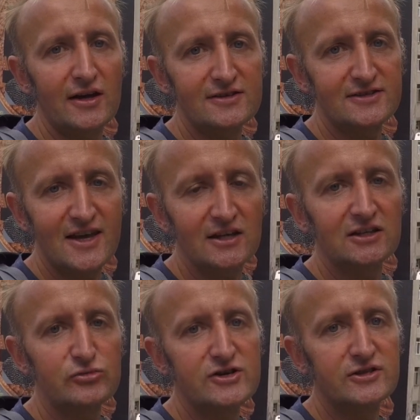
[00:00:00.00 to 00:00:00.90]
is a
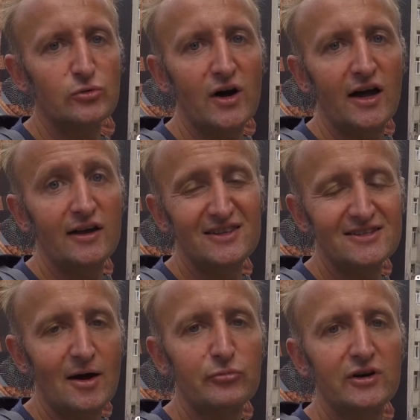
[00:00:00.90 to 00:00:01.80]
second reason why
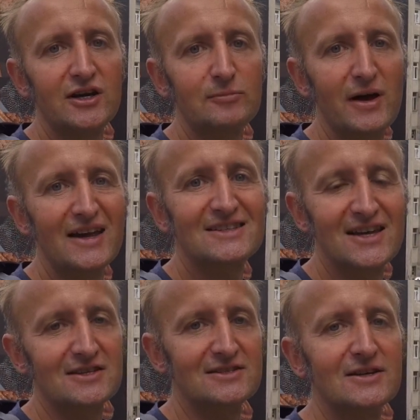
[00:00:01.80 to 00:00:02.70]
this upgrade makes
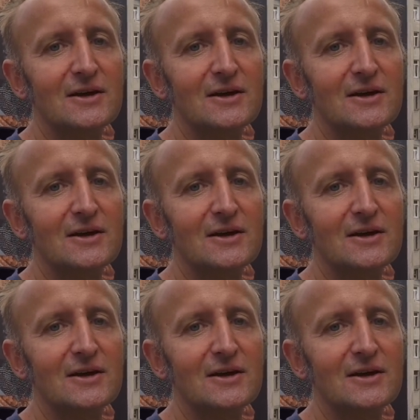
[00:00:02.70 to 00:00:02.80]
sense.